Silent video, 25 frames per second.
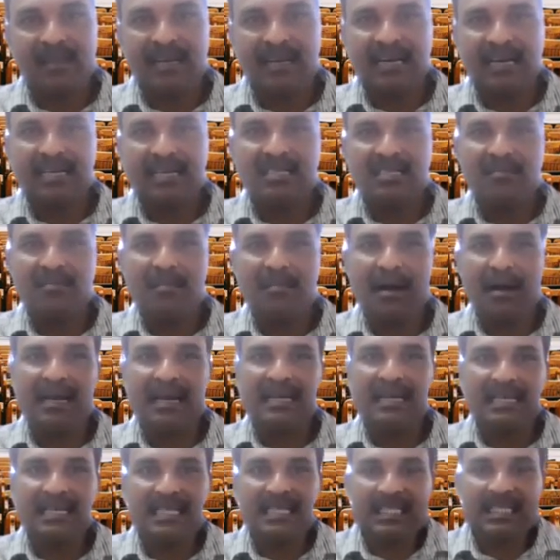as
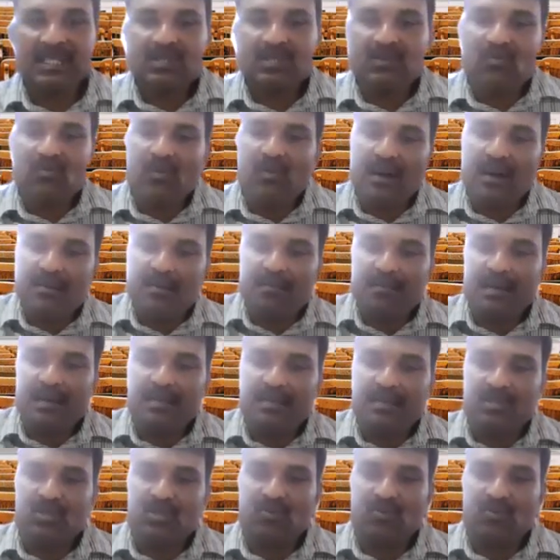minus 1 by